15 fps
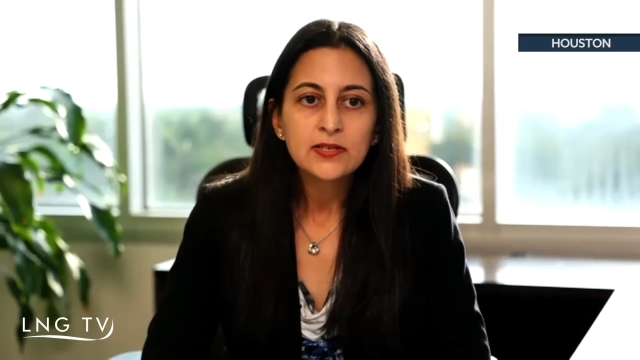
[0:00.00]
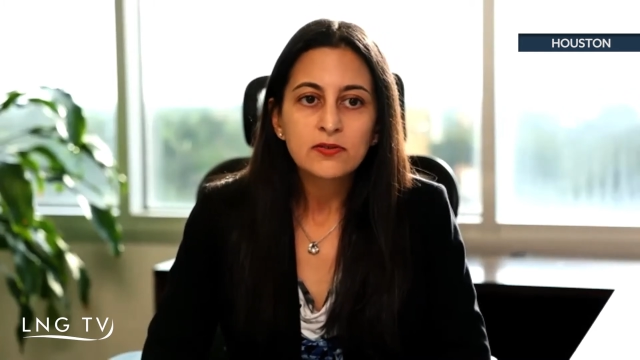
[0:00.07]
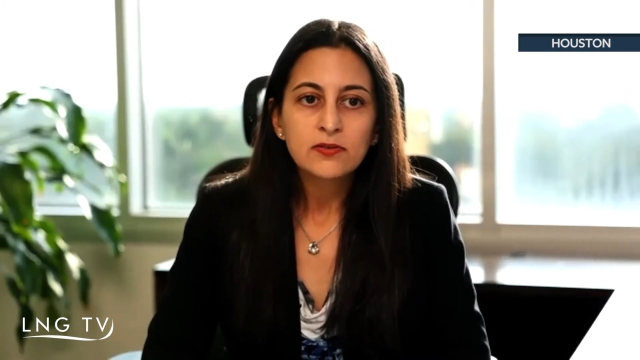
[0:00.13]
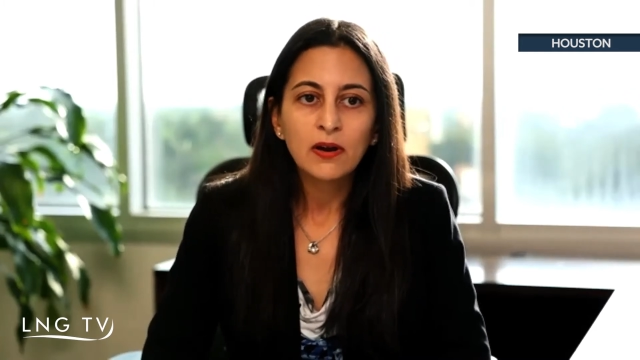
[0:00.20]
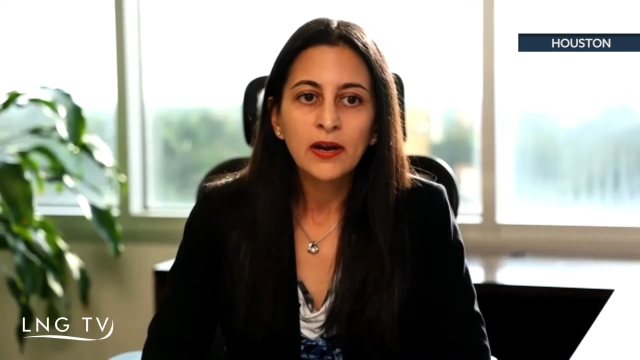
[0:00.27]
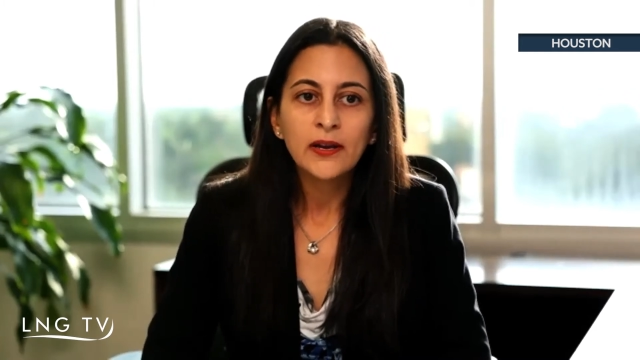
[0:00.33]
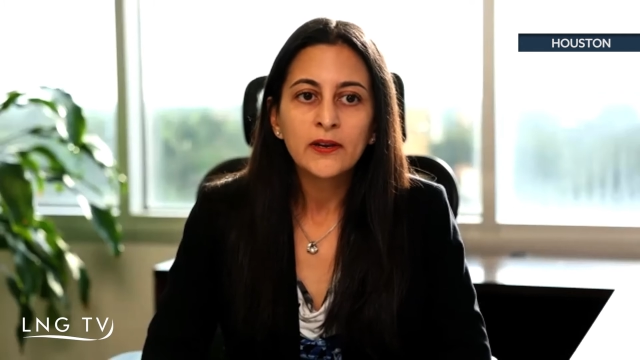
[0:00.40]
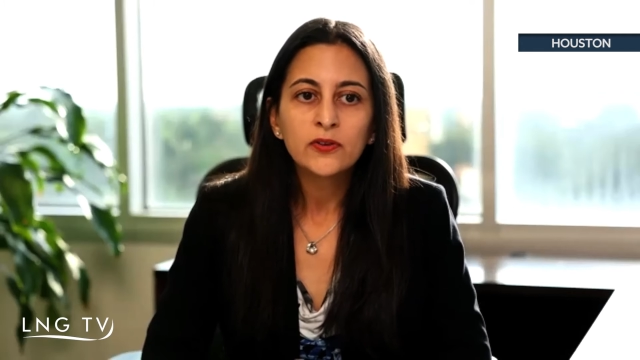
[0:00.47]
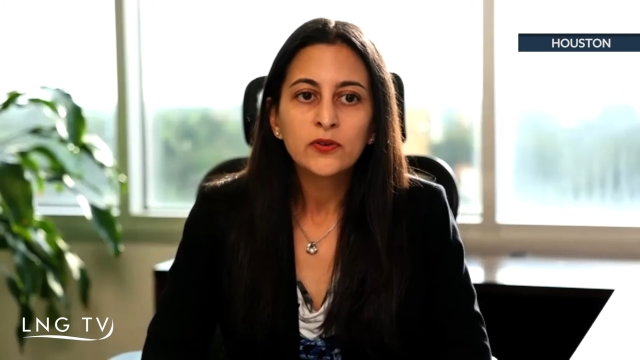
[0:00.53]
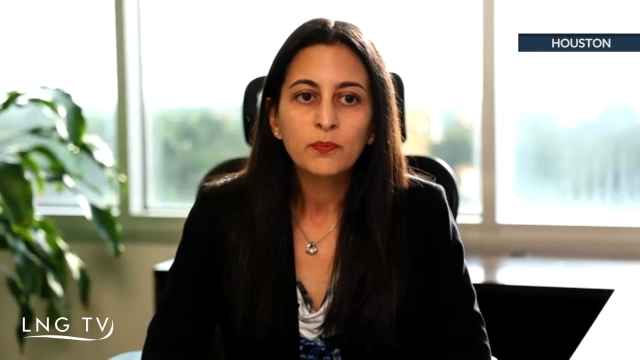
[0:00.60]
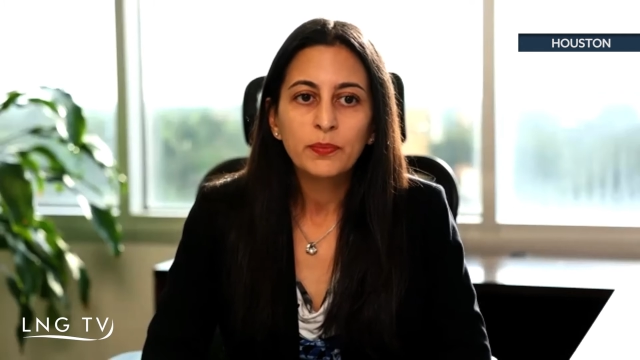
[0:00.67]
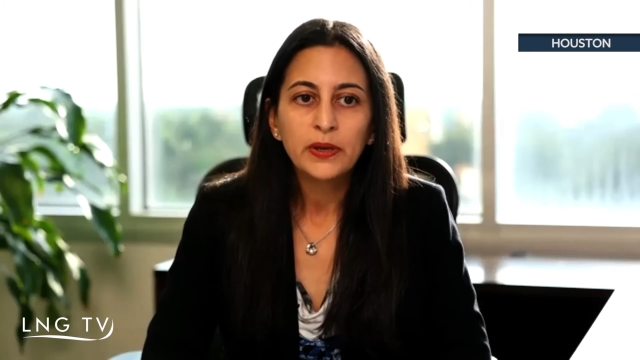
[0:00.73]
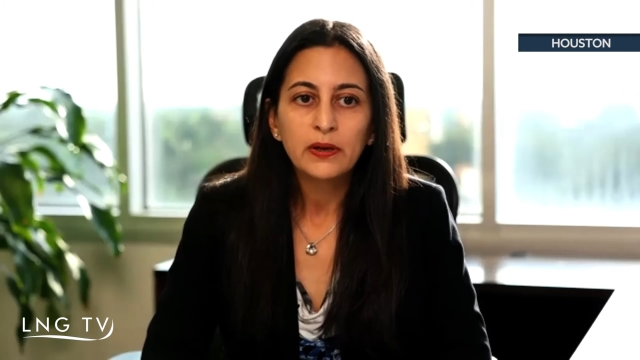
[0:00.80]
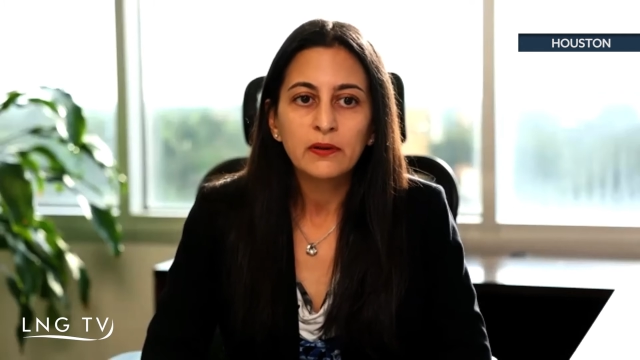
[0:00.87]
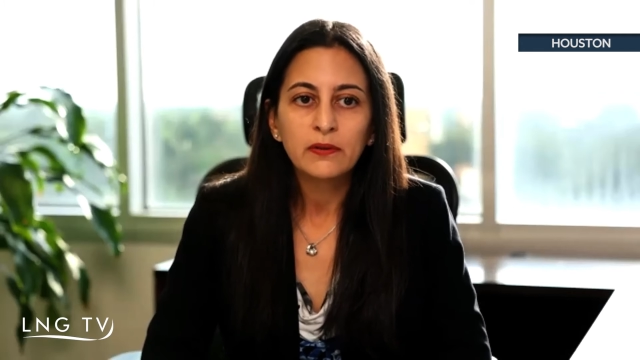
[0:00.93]
trying to
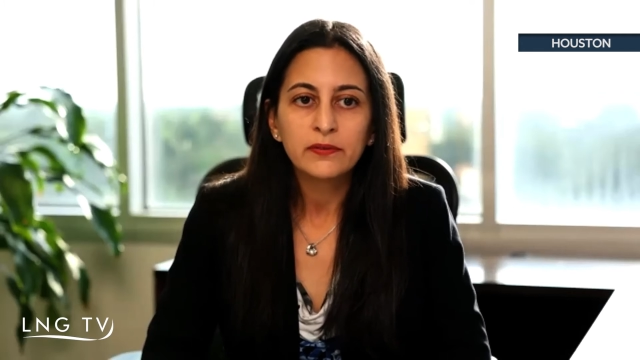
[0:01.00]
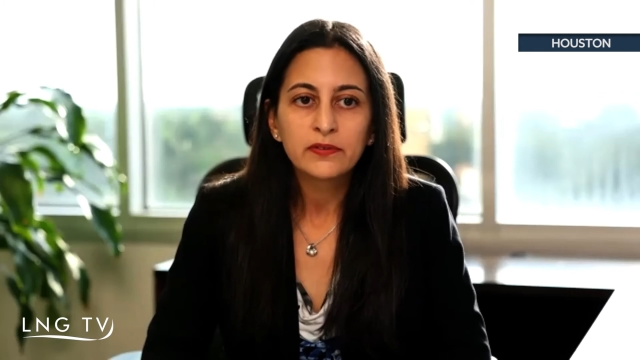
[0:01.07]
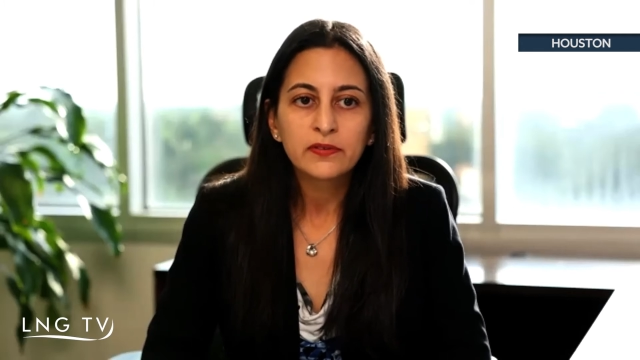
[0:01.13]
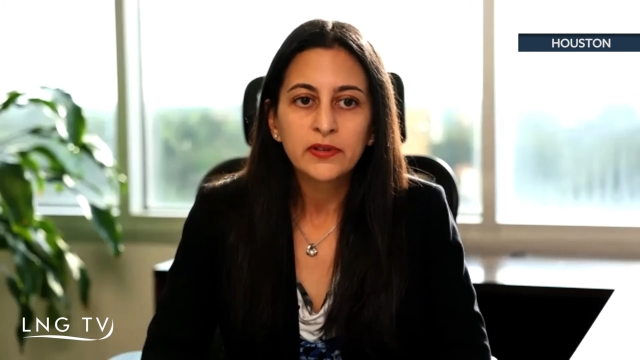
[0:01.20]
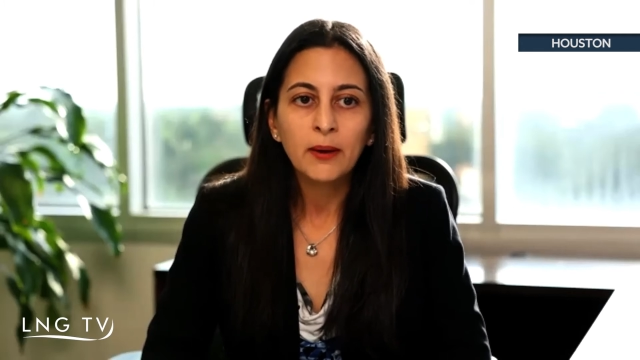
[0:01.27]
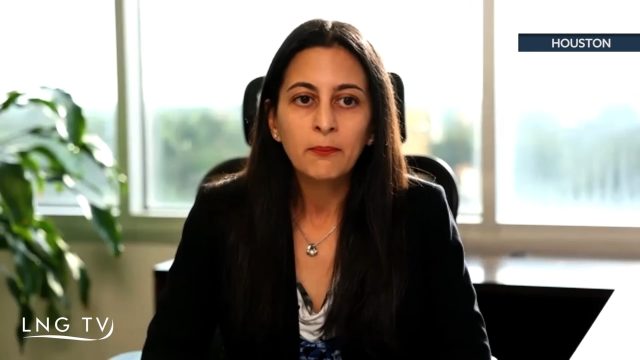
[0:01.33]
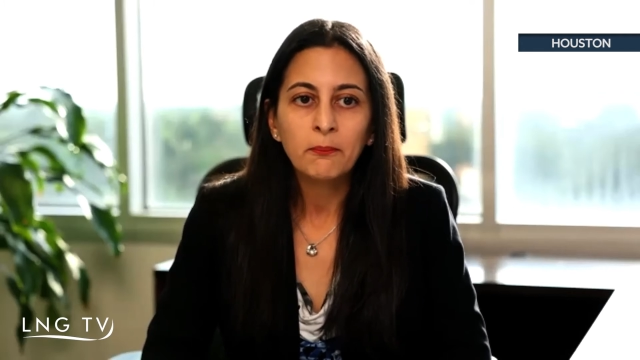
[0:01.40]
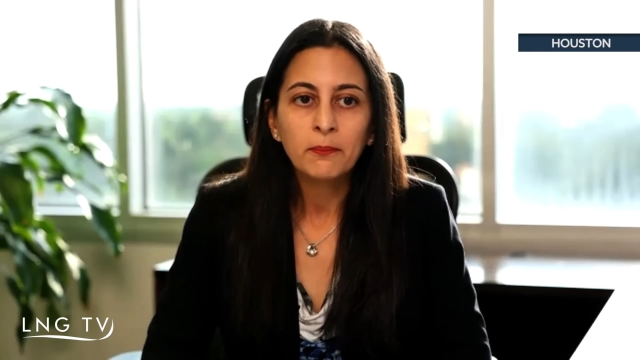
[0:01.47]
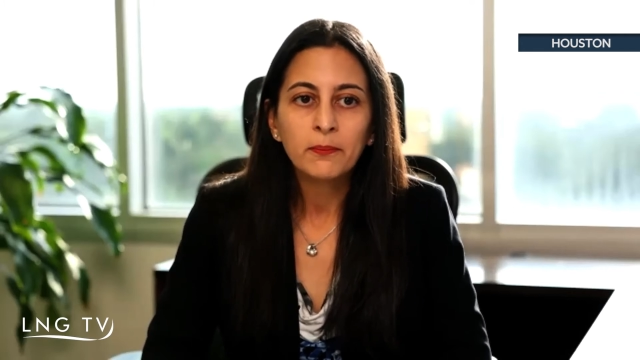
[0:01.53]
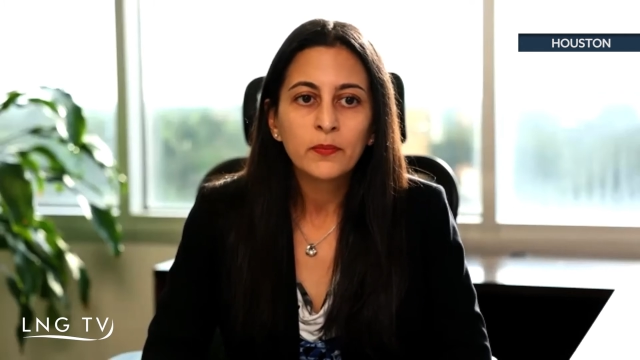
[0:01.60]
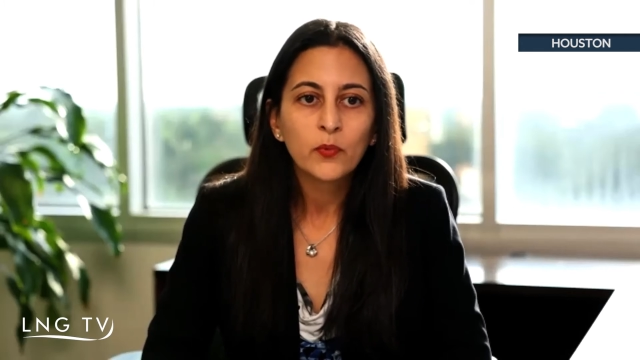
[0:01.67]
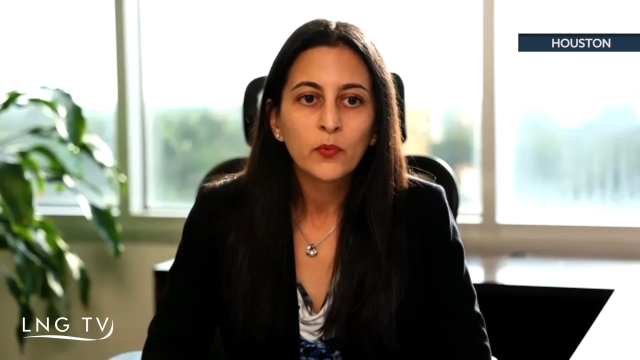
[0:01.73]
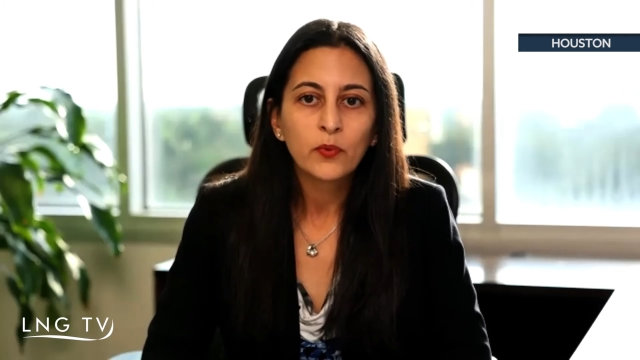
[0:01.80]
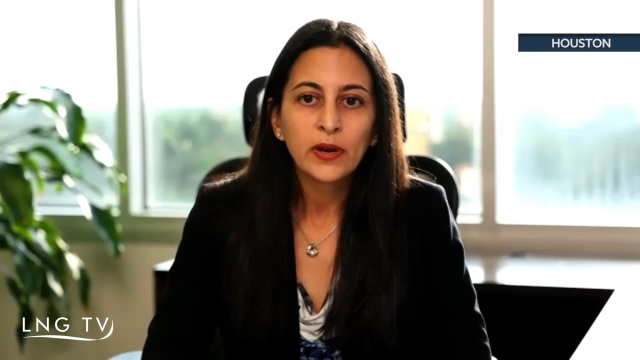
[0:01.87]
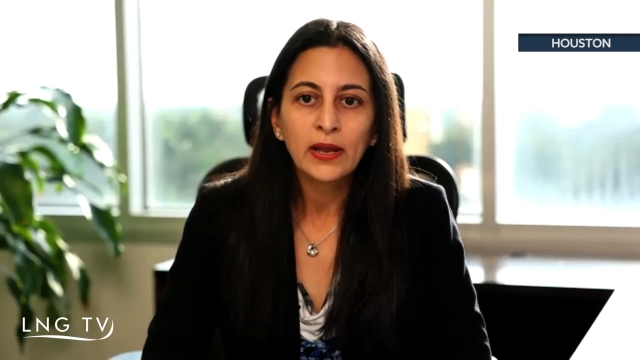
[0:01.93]
build some
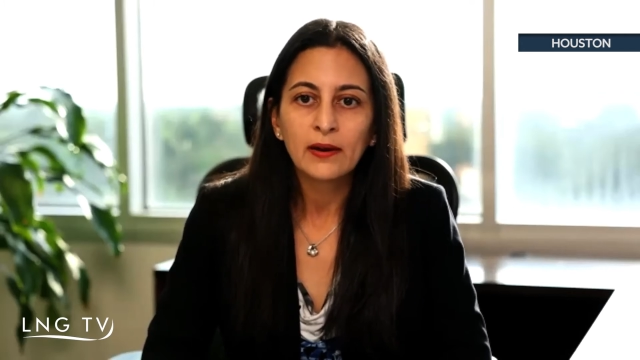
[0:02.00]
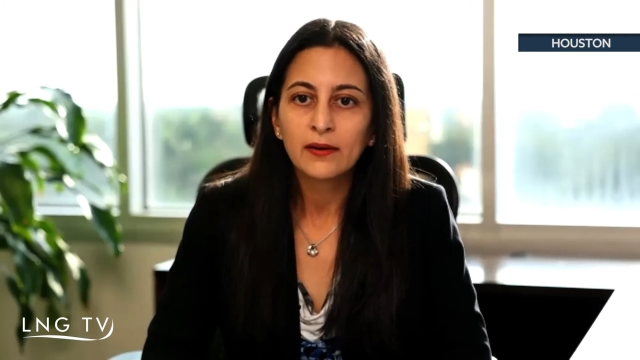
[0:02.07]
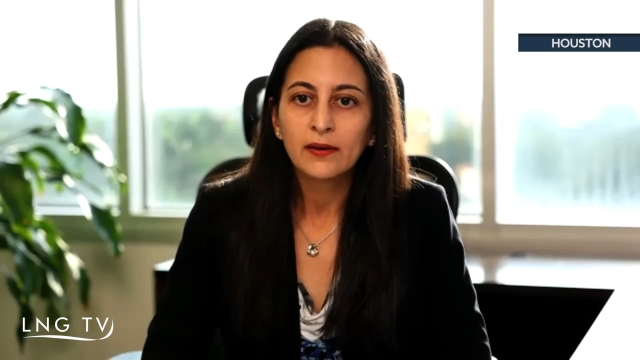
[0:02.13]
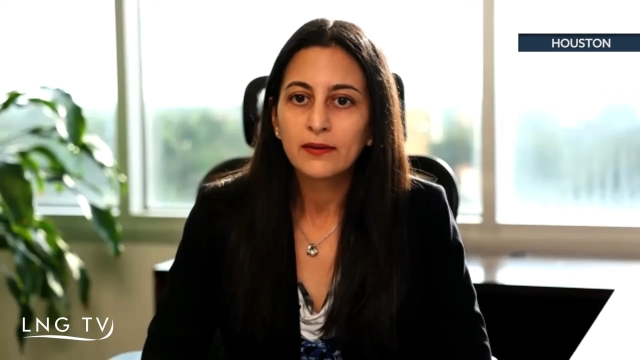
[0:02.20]
real